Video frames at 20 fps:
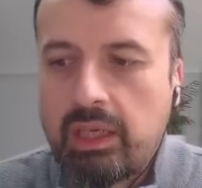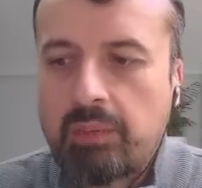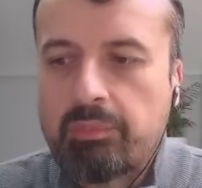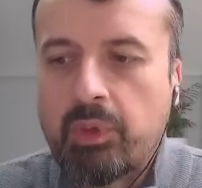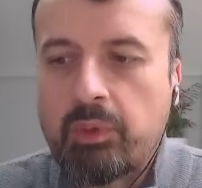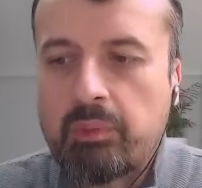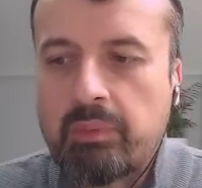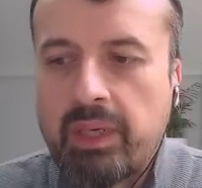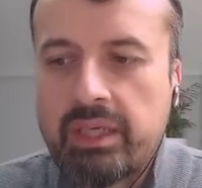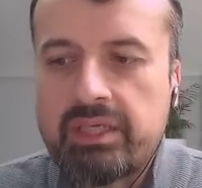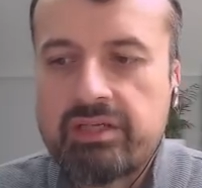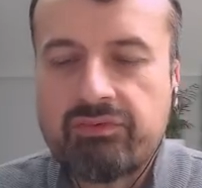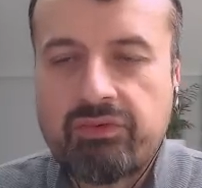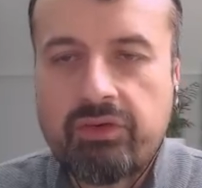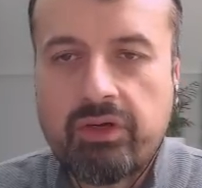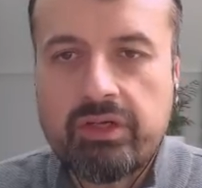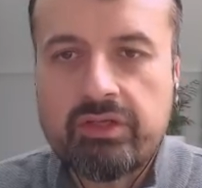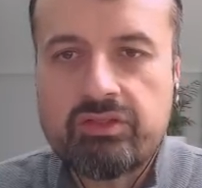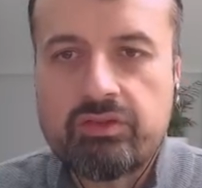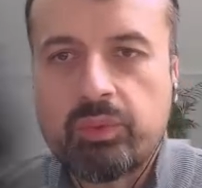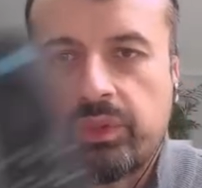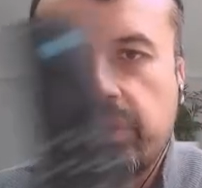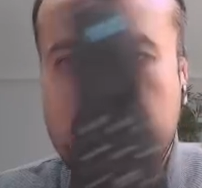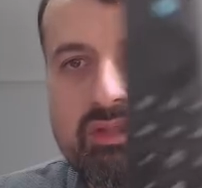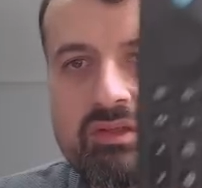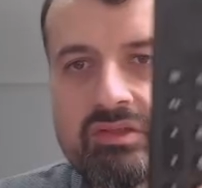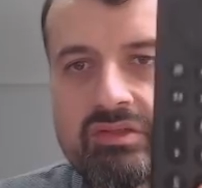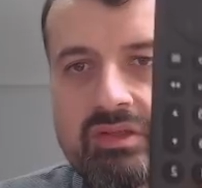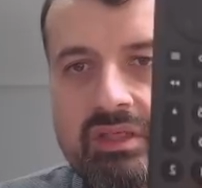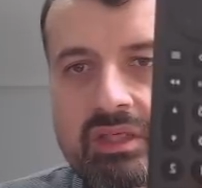But on my device, we
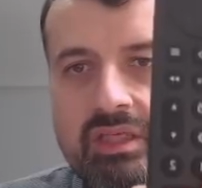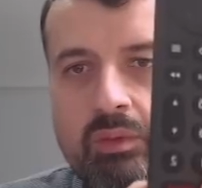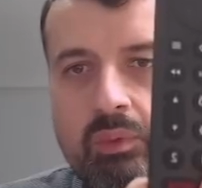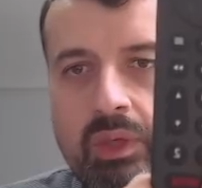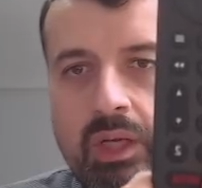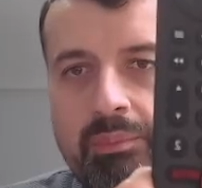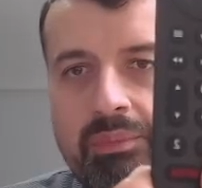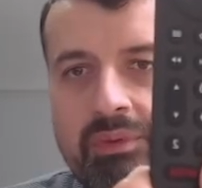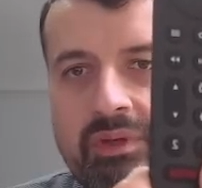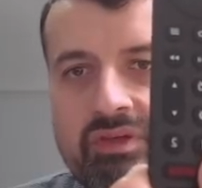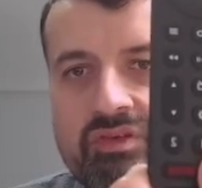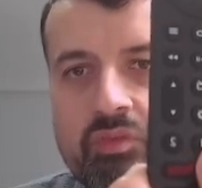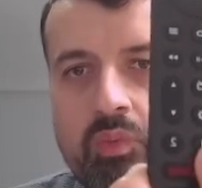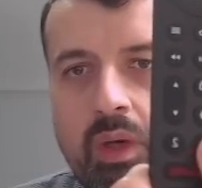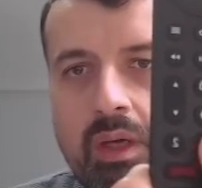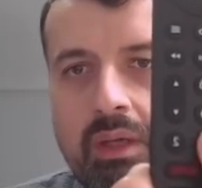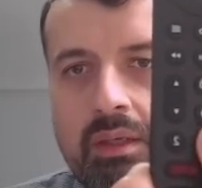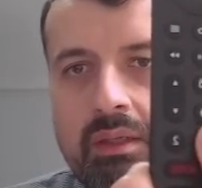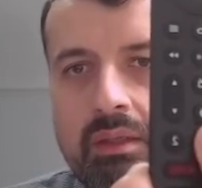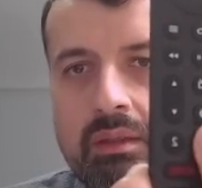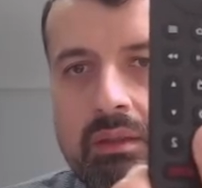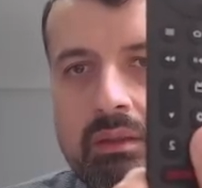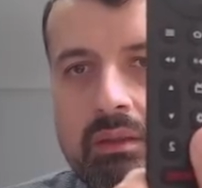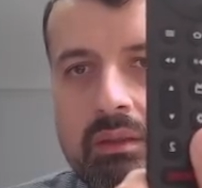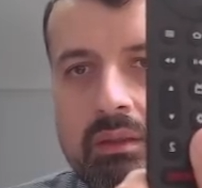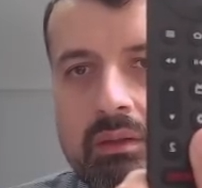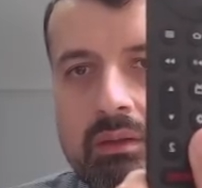can see when I press one,